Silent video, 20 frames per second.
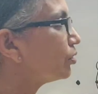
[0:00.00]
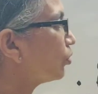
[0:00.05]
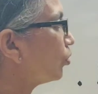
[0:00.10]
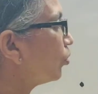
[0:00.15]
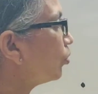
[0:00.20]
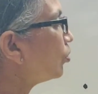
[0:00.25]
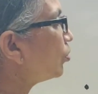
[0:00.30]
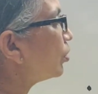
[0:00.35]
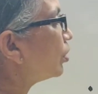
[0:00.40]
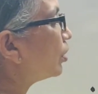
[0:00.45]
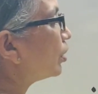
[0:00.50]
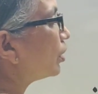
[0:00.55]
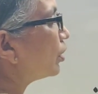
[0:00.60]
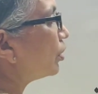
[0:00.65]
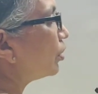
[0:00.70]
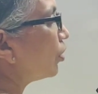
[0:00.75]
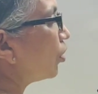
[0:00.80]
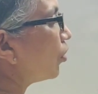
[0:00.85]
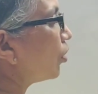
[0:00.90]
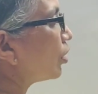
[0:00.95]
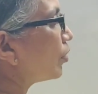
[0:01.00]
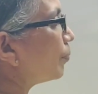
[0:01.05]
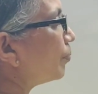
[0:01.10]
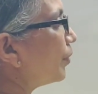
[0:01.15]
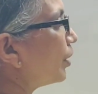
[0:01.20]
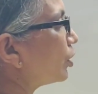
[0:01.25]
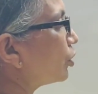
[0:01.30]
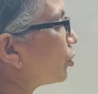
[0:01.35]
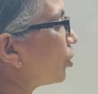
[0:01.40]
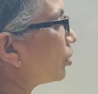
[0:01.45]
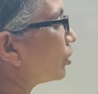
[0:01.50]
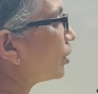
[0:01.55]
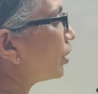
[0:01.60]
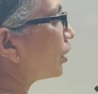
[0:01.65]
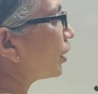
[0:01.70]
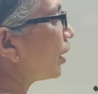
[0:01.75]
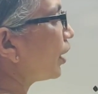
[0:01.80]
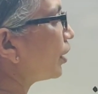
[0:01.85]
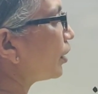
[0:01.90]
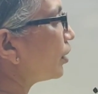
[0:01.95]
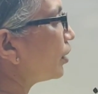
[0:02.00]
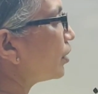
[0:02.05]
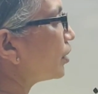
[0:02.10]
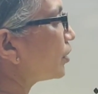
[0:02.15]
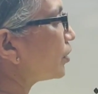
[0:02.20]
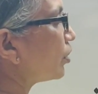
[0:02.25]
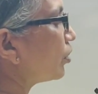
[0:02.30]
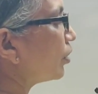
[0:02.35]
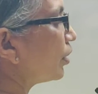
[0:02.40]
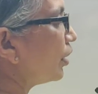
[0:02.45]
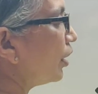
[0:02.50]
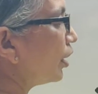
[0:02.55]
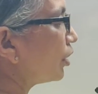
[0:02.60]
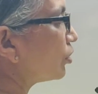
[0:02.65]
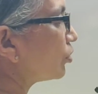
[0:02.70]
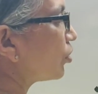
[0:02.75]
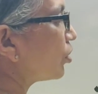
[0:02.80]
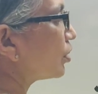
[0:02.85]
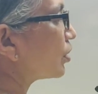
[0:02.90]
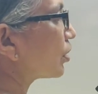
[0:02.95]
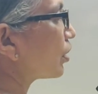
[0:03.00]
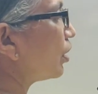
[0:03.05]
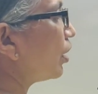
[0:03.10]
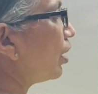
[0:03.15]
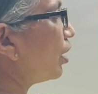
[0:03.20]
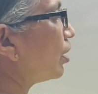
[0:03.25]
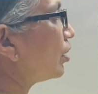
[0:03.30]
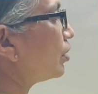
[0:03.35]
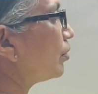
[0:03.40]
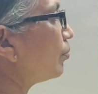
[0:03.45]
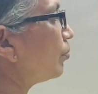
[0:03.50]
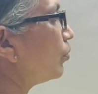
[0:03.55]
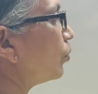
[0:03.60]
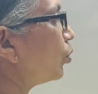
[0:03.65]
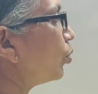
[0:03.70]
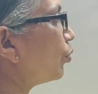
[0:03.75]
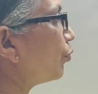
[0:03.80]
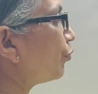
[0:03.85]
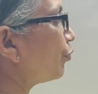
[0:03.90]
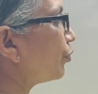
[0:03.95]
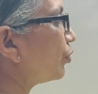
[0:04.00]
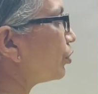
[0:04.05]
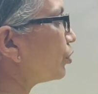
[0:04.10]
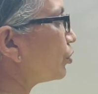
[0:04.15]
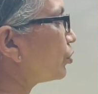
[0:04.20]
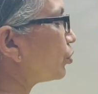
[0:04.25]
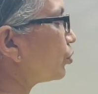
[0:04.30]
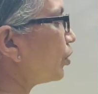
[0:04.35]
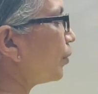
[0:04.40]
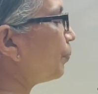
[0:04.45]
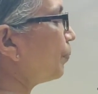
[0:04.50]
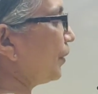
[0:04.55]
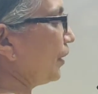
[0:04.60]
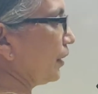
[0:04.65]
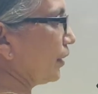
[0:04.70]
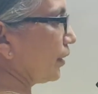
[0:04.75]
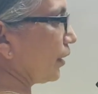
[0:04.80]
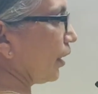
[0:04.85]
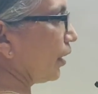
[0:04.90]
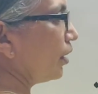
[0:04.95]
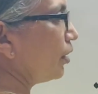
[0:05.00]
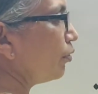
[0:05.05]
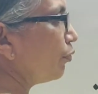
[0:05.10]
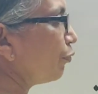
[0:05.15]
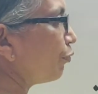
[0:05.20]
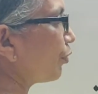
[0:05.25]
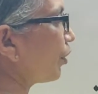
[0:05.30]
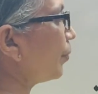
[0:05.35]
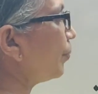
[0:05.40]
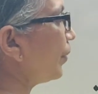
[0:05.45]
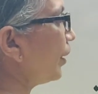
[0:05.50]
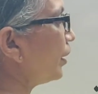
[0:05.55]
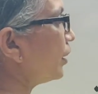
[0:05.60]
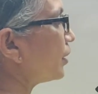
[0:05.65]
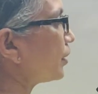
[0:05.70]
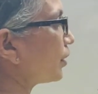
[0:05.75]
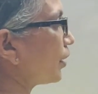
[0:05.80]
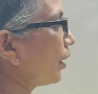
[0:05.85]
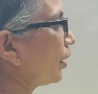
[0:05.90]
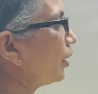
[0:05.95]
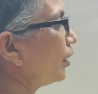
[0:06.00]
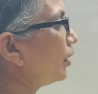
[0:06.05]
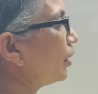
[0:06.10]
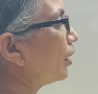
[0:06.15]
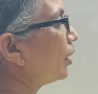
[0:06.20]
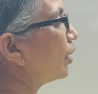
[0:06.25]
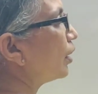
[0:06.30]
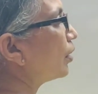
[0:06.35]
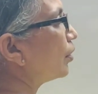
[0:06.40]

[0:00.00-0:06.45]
So, your majority carriers electrons can't move to the P side from N side